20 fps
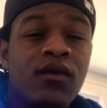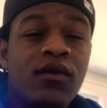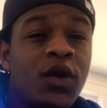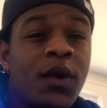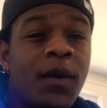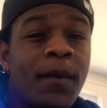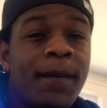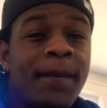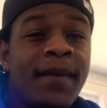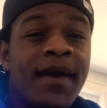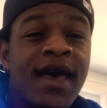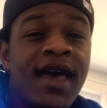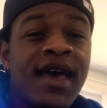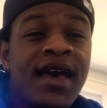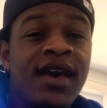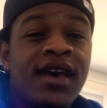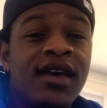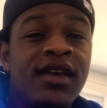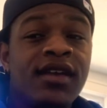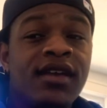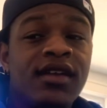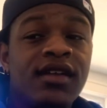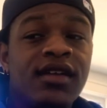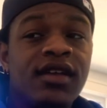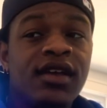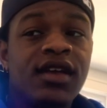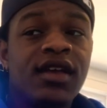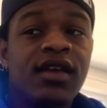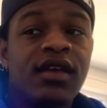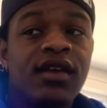real bad
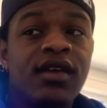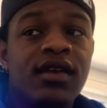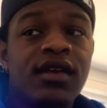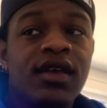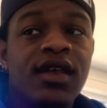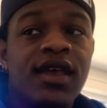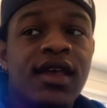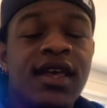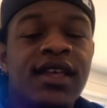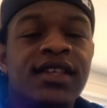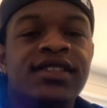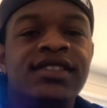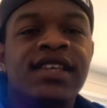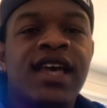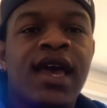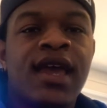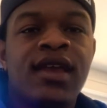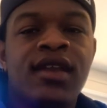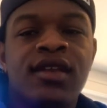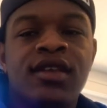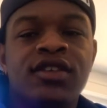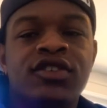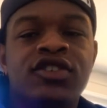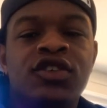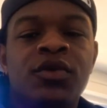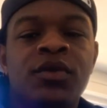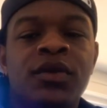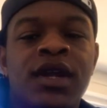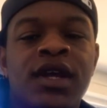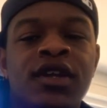like anxiety.
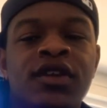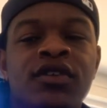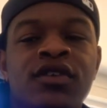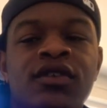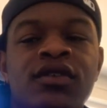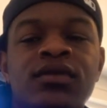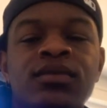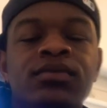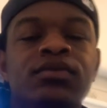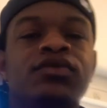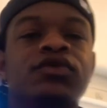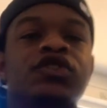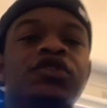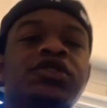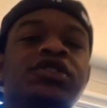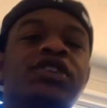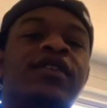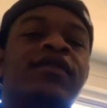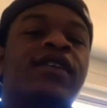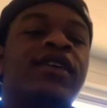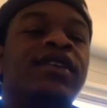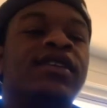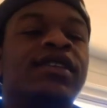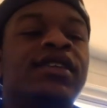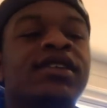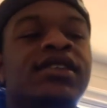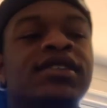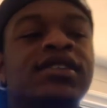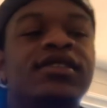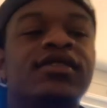So when I do stuff like
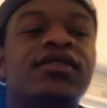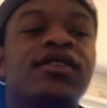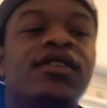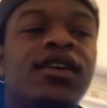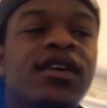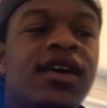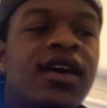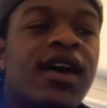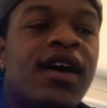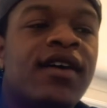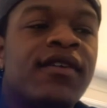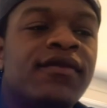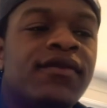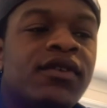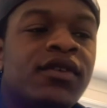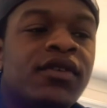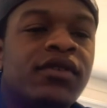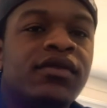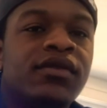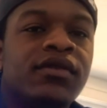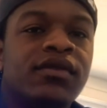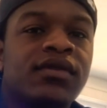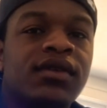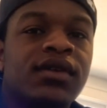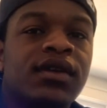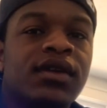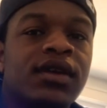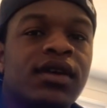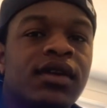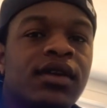this, I feel
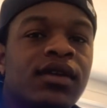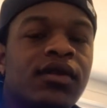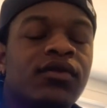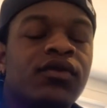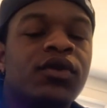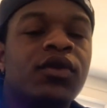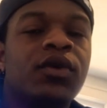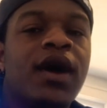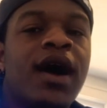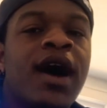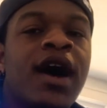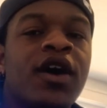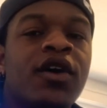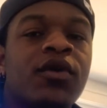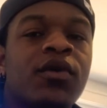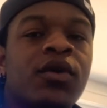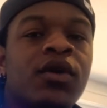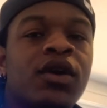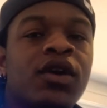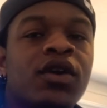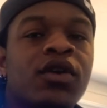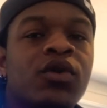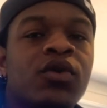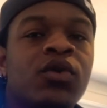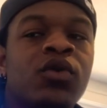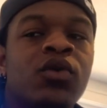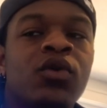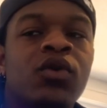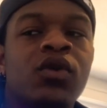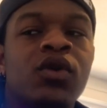real awkward
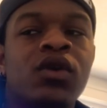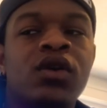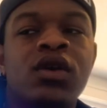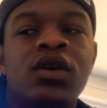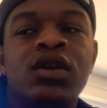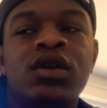or